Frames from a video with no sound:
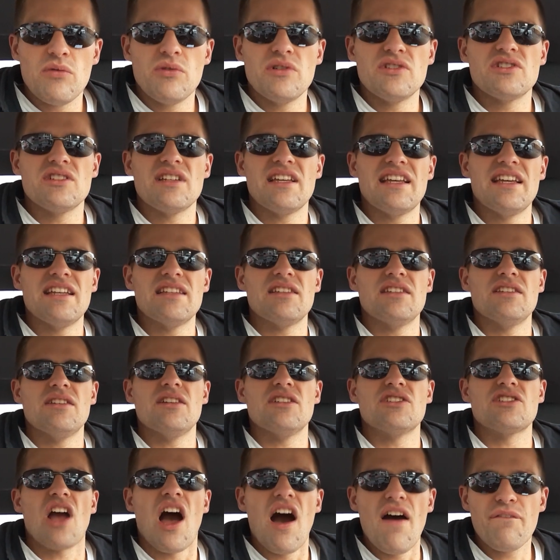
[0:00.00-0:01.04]
it was, it,
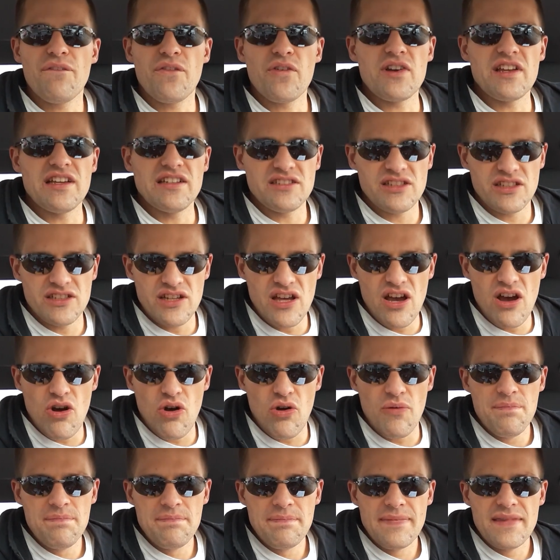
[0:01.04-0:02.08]
it's comforting to
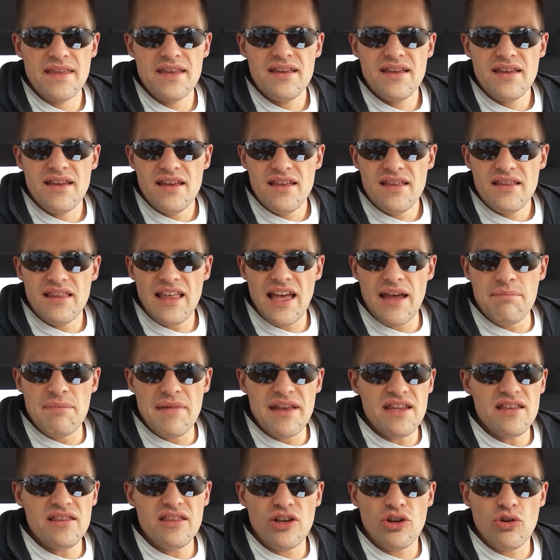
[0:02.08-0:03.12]
know that
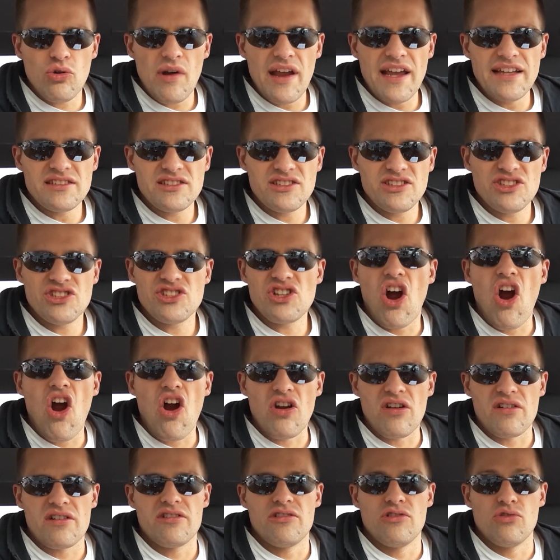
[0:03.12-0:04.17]
many of the greats just
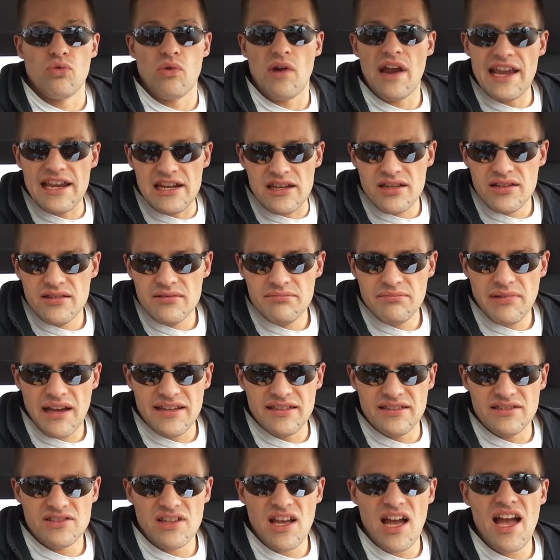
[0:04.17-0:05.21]
aren't great by
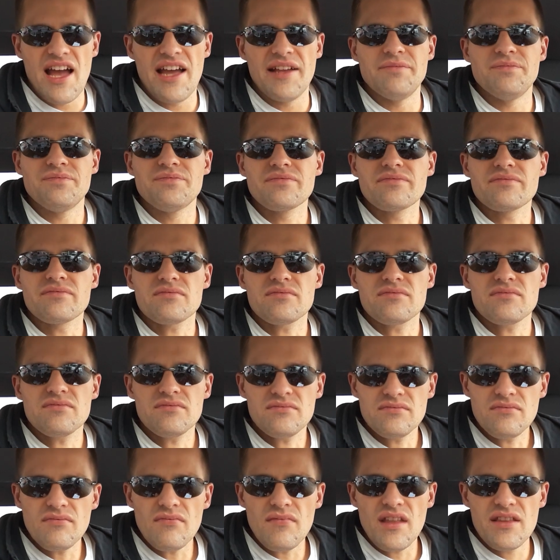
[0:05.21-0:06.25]
design
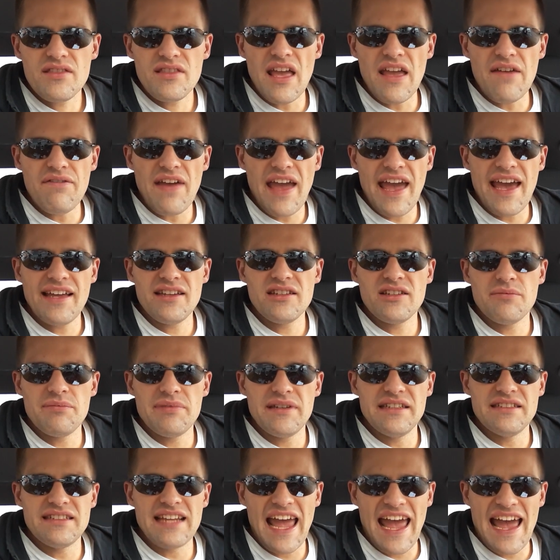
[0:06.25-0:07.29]
they've had to
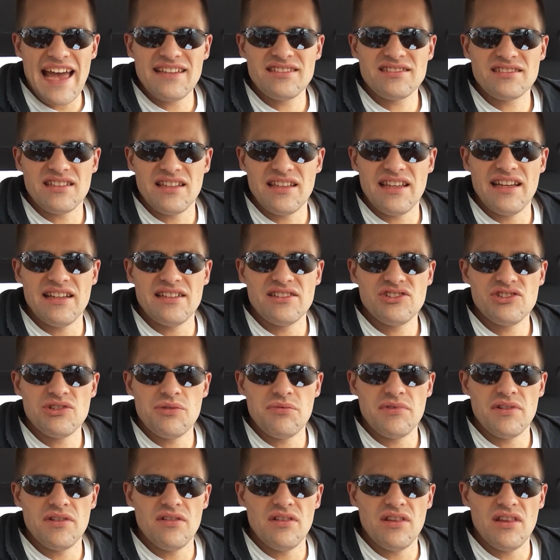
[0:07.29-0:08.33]
be tasked against
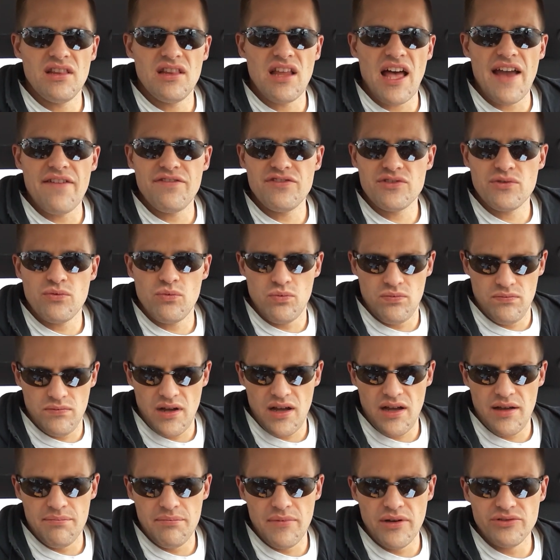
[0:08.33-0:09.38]
some of the life's
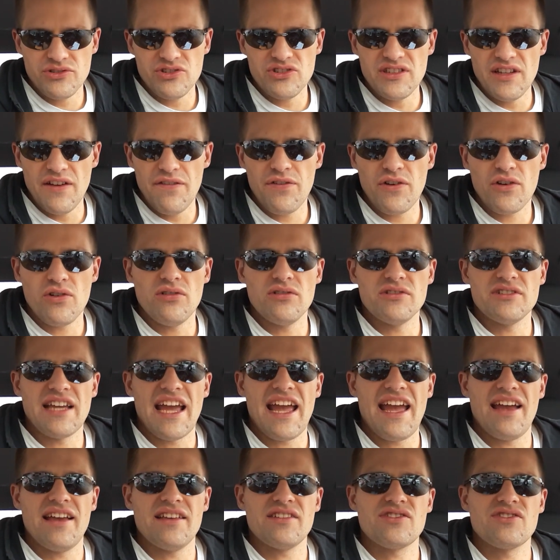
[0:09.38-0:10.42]
uh, most difficult
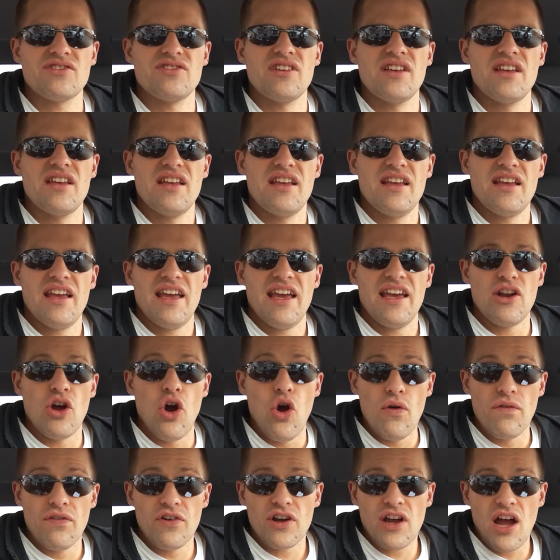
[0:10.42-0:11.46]
tasks and
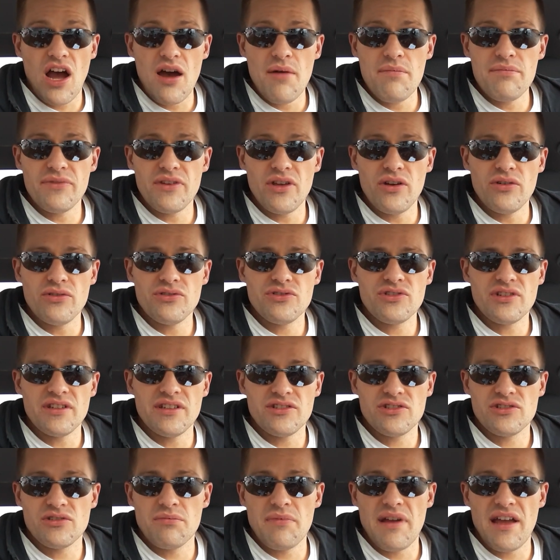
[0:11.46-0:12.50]
overcome those
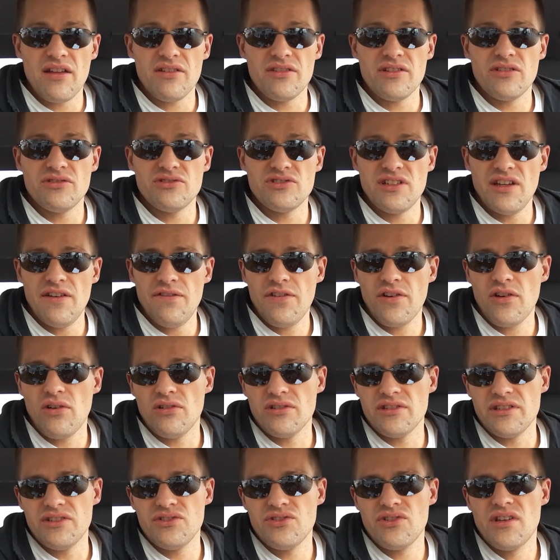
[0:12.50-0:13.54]
and surmount those
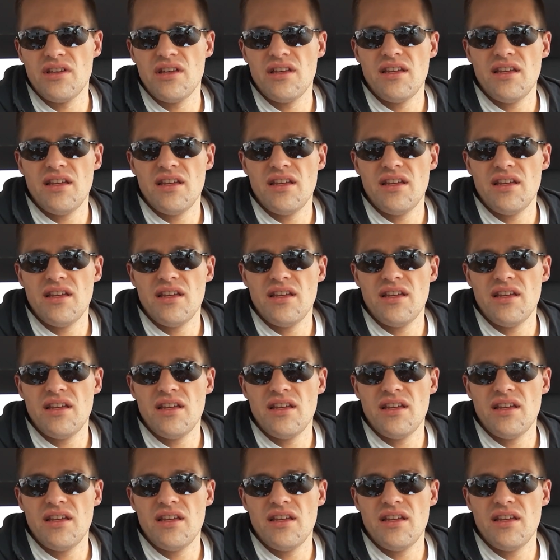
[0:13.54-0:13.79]
difficulties.